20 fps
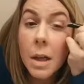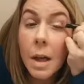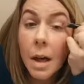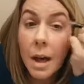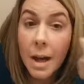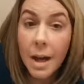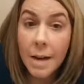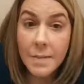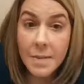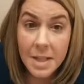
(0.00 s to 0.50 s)

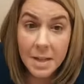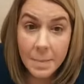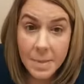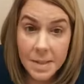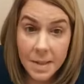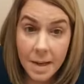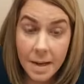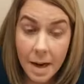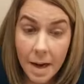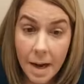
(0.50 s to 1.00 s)
I have deep
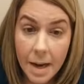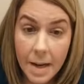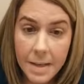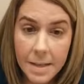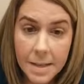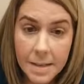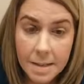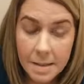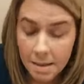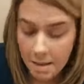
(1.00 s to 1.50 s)
set
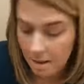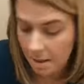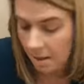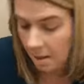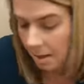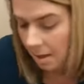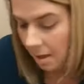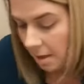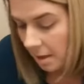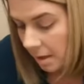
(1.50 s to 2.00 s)
eyes,
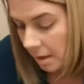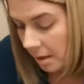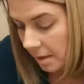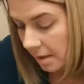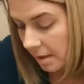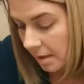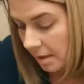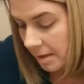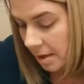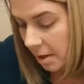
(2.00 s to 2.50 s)

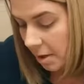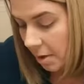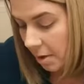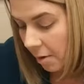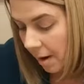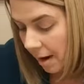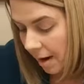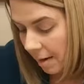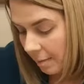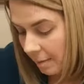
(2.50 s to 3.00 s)

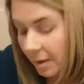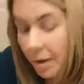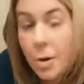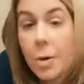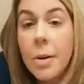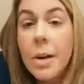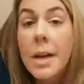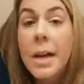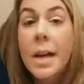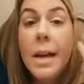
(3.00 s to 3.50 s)
so I'm
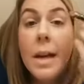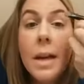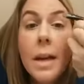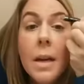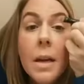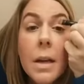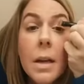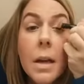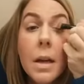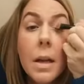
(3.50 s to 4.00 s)
learning
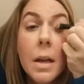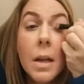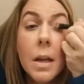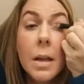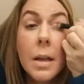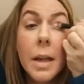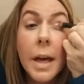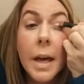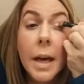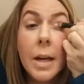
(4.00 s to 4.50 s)

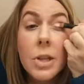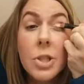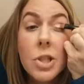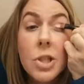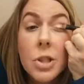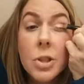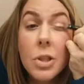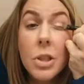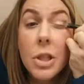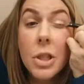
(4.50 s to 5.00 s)
that I
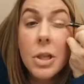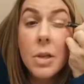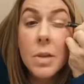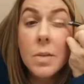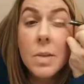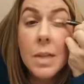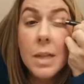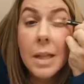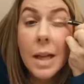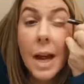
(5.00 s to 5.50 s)
should
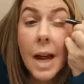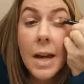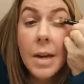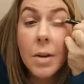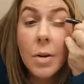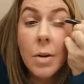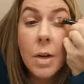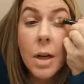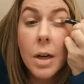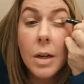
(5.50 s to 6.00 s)
use
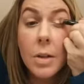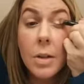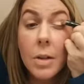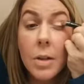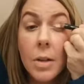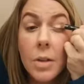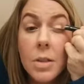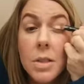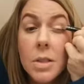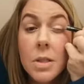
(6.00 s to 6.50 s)
lighter
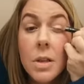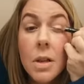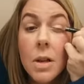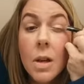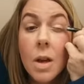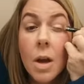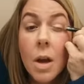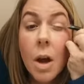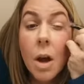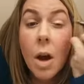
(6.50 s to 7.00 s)
colors
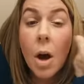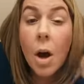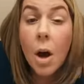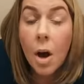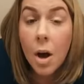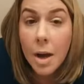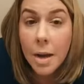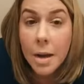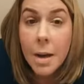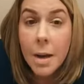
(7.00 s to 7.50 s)

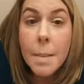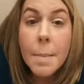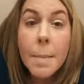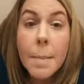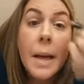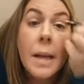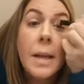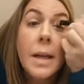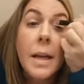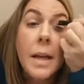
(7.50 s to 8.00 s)
on
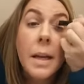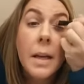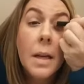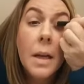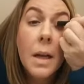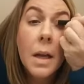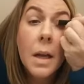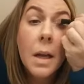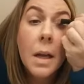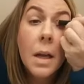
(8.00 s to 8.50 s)
my lid
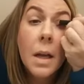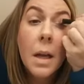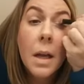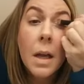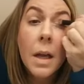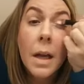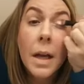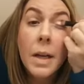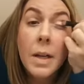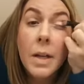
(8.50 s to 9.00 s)

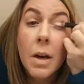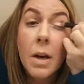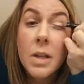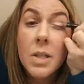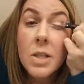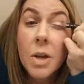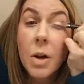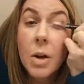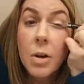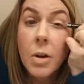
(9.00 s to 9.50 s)
and
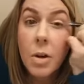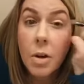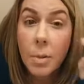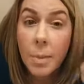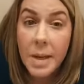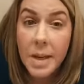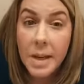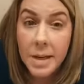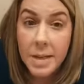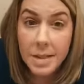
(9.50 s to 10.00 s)
not darker
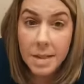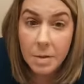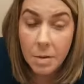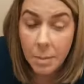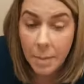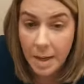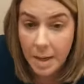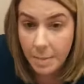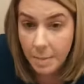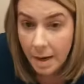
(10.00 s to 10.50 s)
because
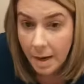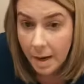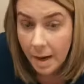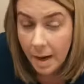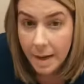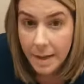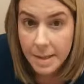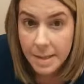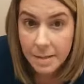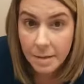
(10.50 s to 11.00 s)
it'll make my
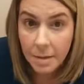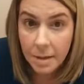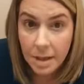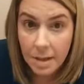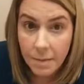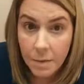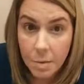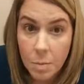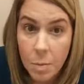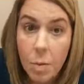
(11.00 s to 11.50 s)
eyes look
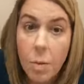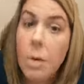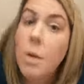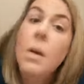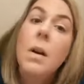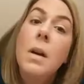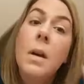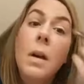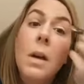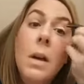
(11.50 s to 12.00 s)
even more
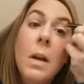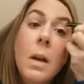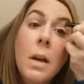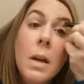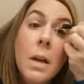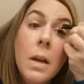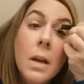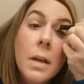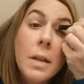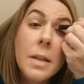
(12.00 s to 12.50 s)

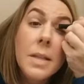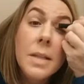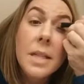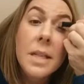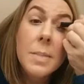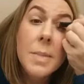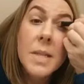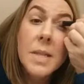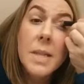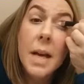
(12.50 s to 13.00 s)

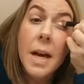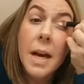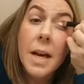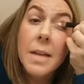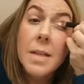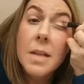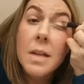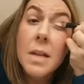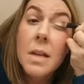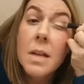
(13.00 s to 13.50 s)
deep
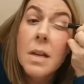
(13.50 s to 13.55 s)
set.